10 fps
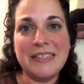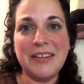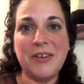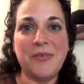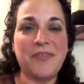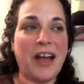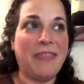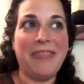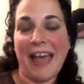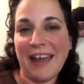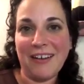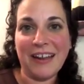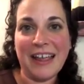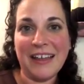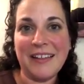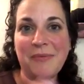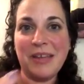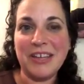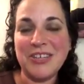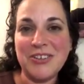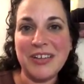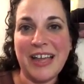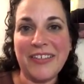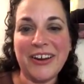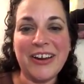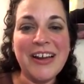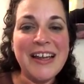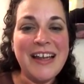So got that on hand that we can do together.